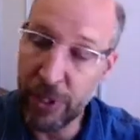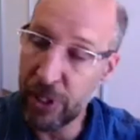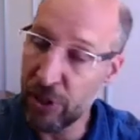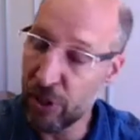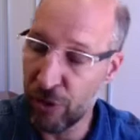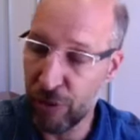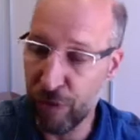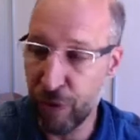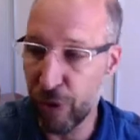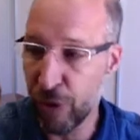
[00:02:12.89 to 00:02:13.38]
It's
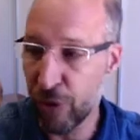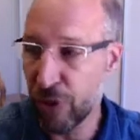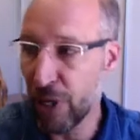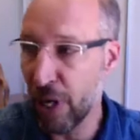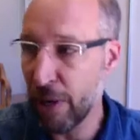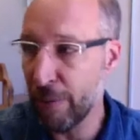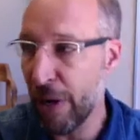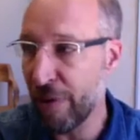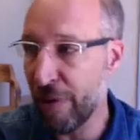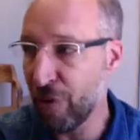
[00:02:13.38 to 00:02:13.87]
the first
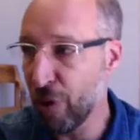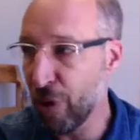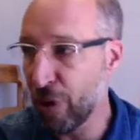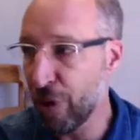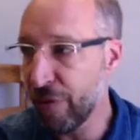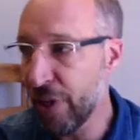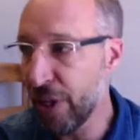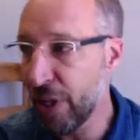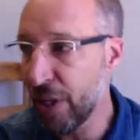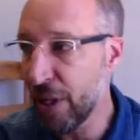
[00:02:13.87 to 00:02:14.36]
time I've heard
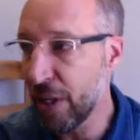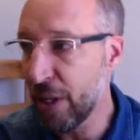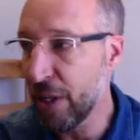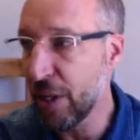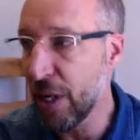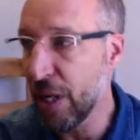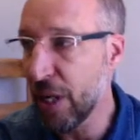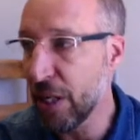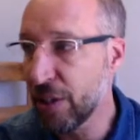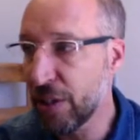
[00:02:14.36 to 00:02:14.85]
of it in
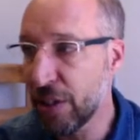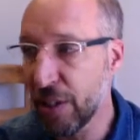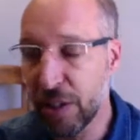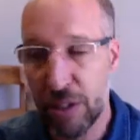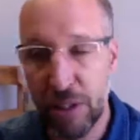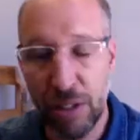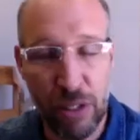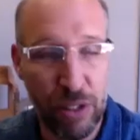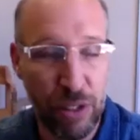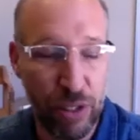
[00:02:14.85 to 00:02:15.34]

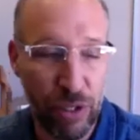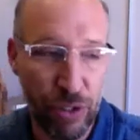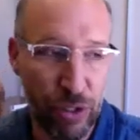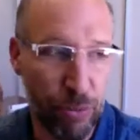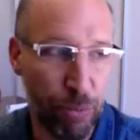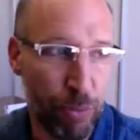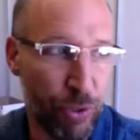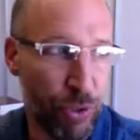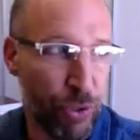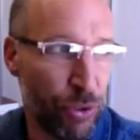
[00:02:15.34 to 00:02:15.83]
16 years
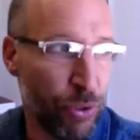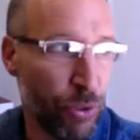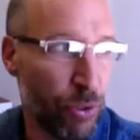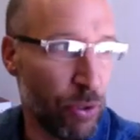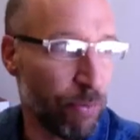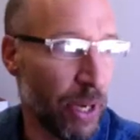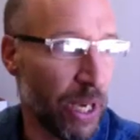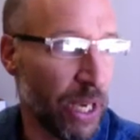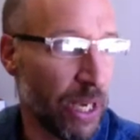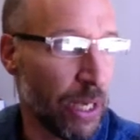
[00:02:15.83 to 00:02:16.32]
at Purdue, and
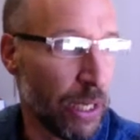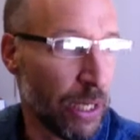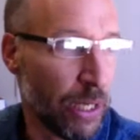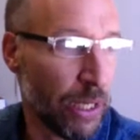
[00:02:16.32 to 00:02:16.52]
my